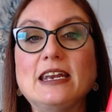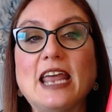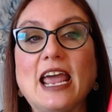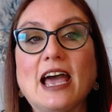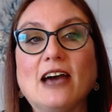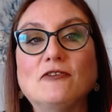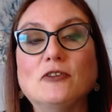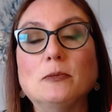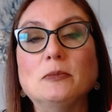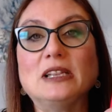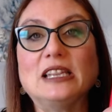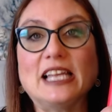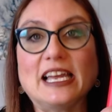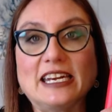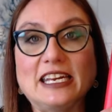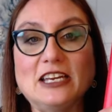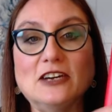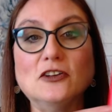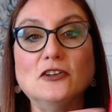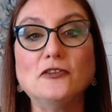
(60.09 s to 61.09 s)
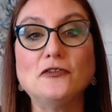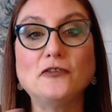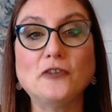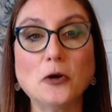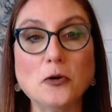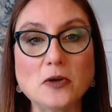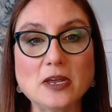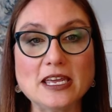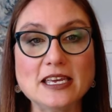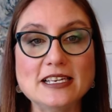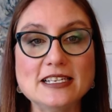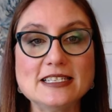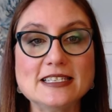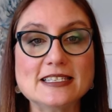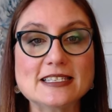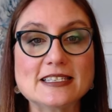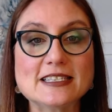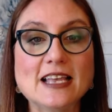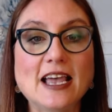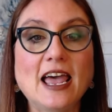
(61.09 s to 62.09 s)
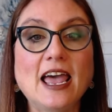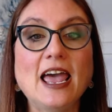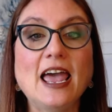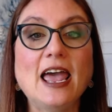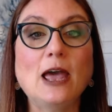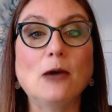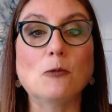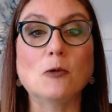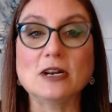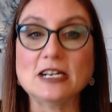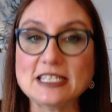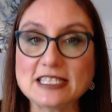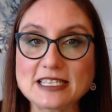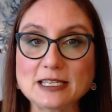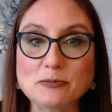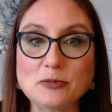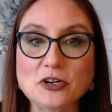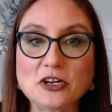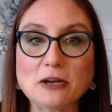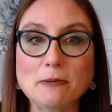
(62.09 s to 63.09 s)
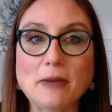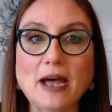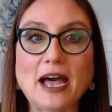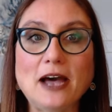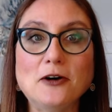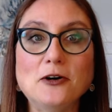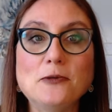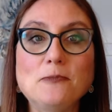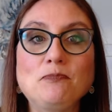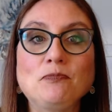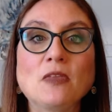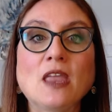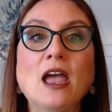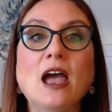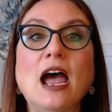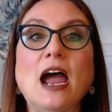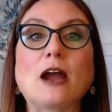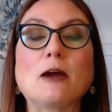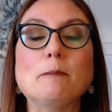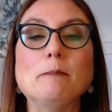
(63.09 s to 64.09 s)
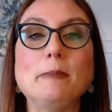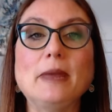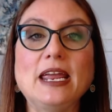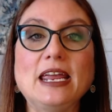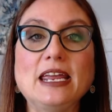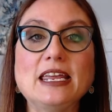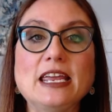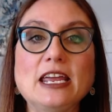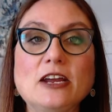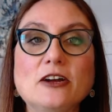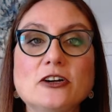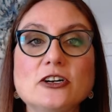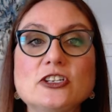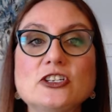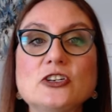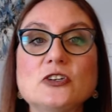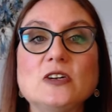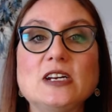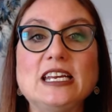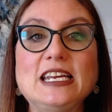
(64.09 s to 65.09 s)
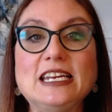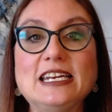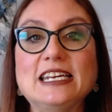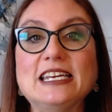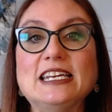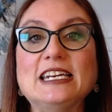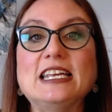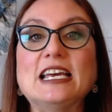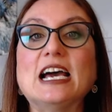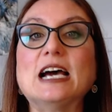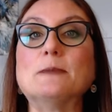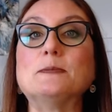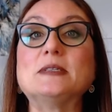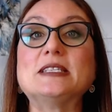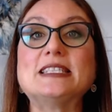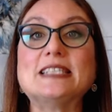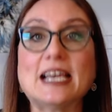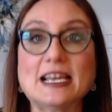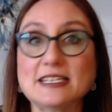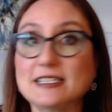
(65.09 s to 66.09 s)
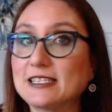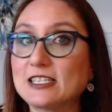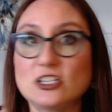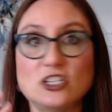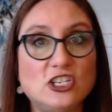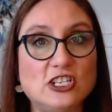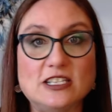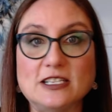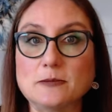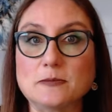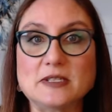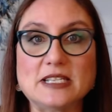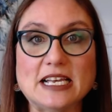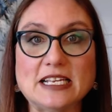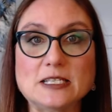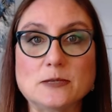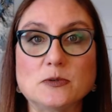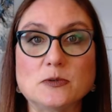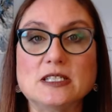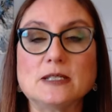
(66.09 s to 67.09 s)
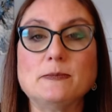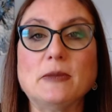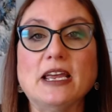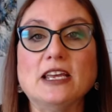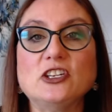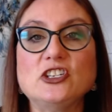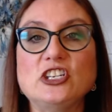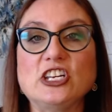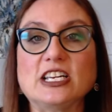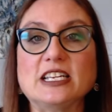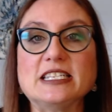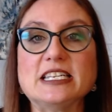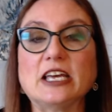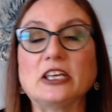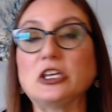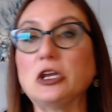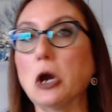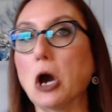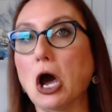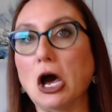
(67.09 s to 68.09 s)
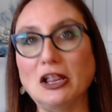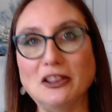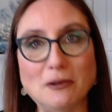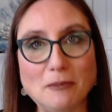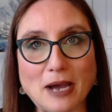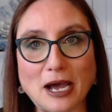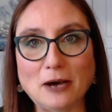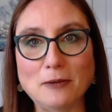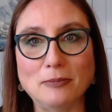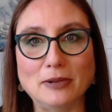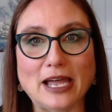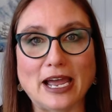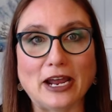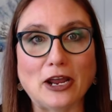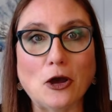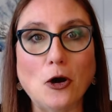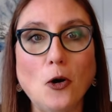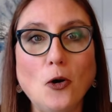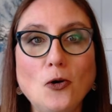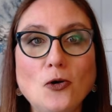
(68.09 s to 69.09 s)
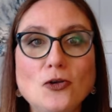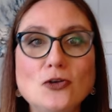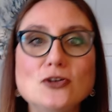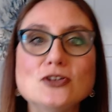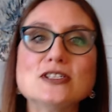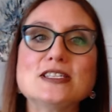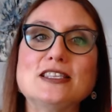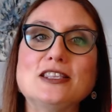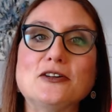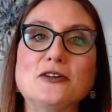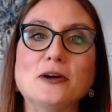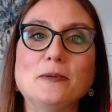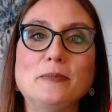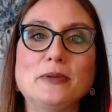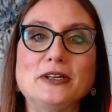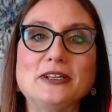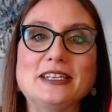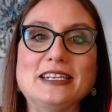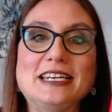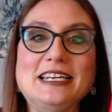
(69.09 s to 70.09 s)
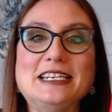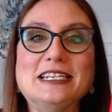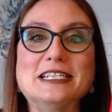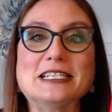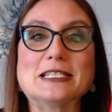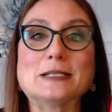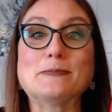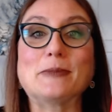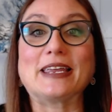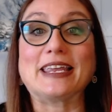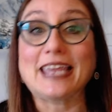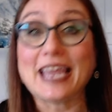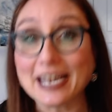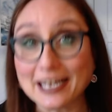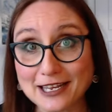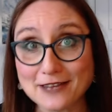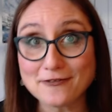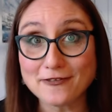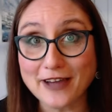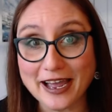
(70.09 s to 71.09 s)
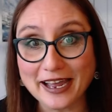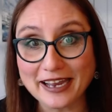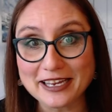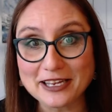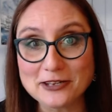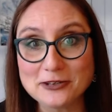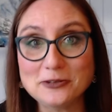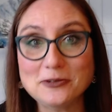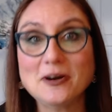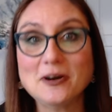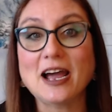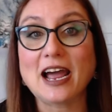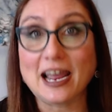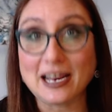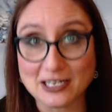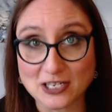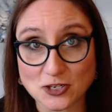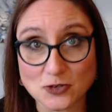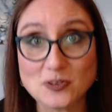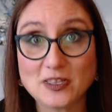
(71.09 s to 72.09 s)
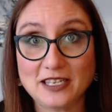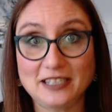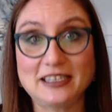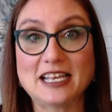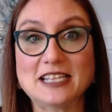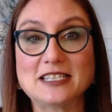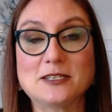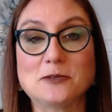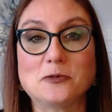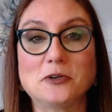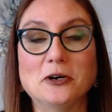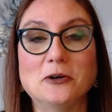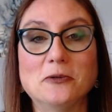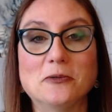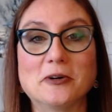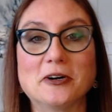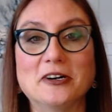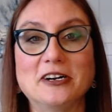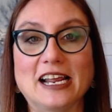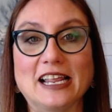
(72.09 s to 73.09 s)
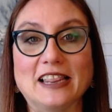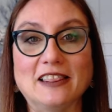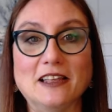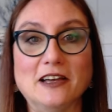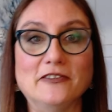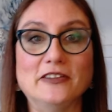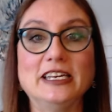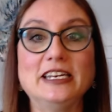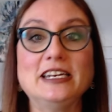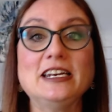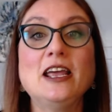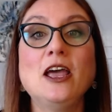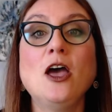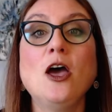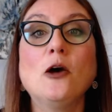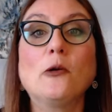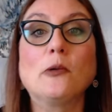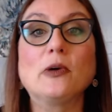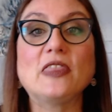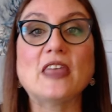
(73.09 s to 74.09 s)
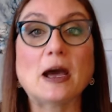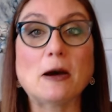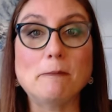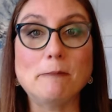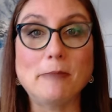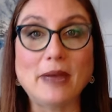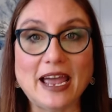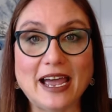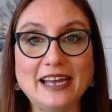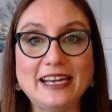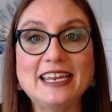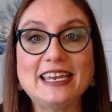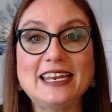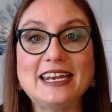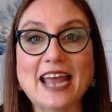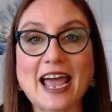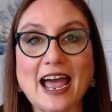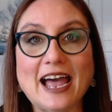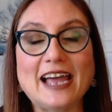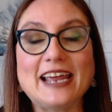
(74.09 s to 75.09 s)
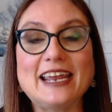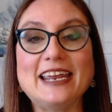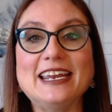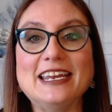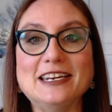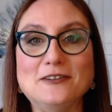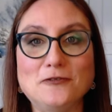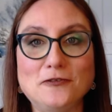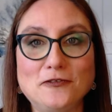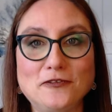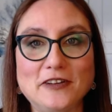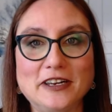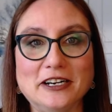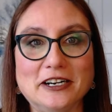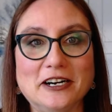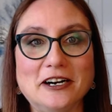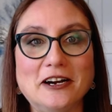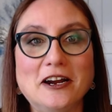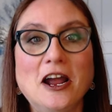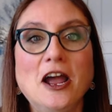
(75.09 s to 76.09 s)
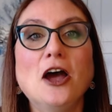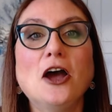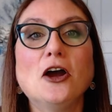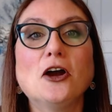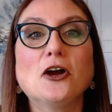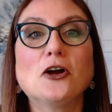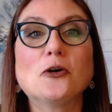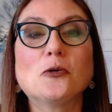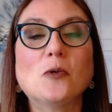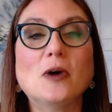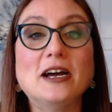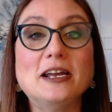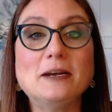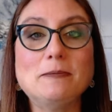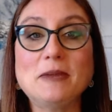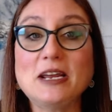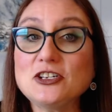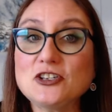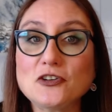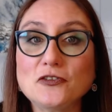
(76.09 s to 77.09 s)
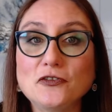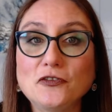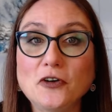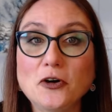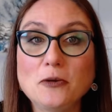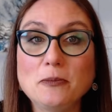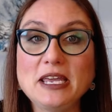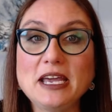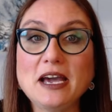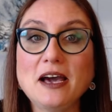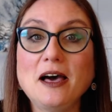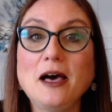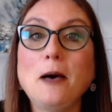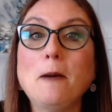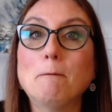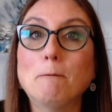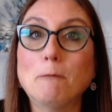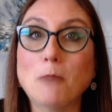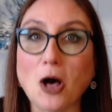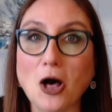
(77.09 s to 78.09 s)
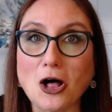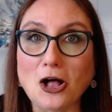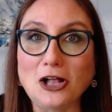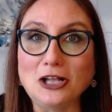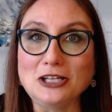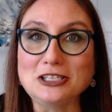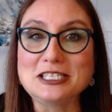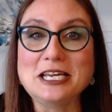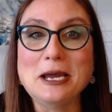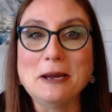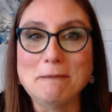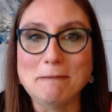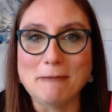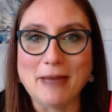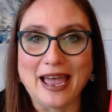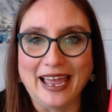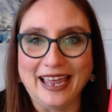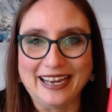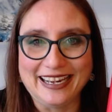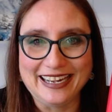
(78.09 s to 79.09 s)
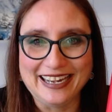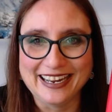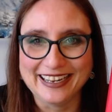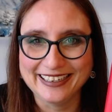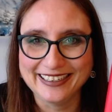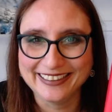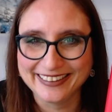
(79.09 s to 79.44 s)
have a millennial focus. What is the book about? Our main character, Enid, obsessed. She's obsessed with space. She can tell you all about black holes and their ability to spaghettify you. I do think that's a real word, and I love it. Without batting an eye in fear. Her one major phobia, bald men.